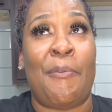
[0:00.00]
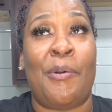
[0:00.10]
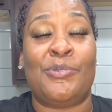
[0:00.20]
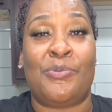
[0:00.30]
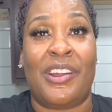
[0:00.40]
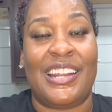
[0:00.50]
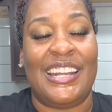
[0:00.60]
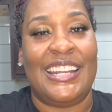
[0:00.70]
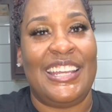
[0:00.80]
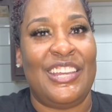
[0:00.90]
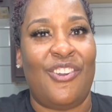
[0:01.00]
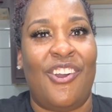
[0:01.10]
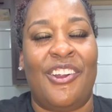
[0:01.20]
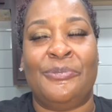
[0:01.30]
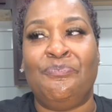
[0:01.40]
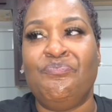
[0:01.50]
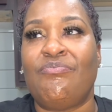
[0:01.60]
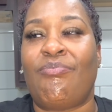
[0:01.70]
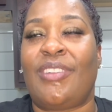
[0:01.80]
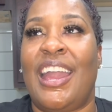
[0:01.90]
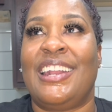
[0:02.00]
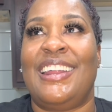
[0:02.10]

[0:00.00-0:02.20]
I was working in the ER at